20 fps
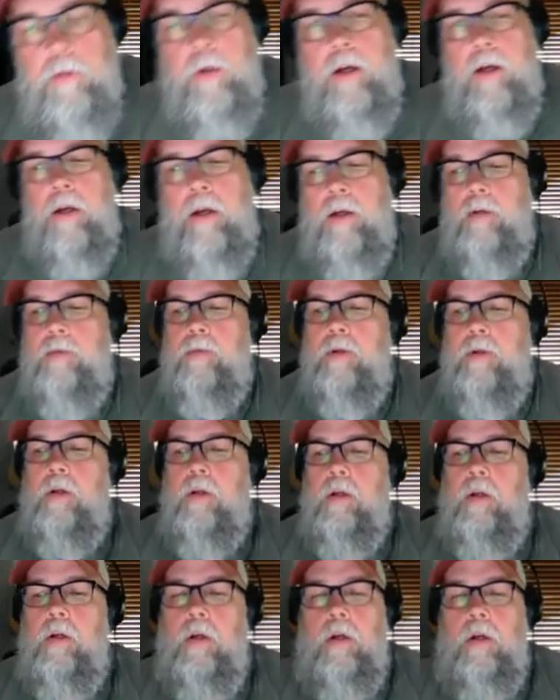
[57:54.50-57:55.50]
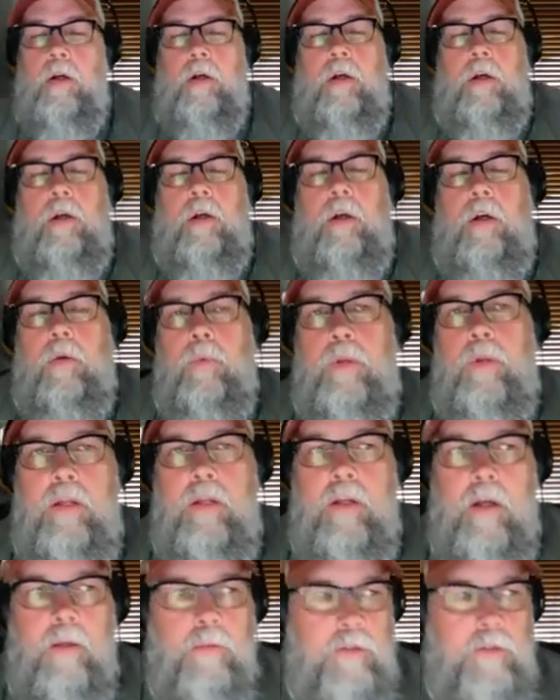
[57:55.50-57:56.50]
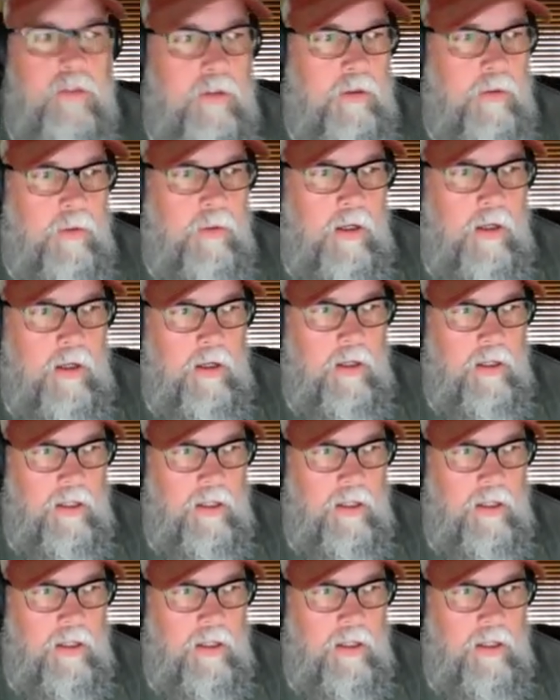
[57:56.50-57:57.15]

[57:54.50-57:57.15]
uh, when it comes to uh,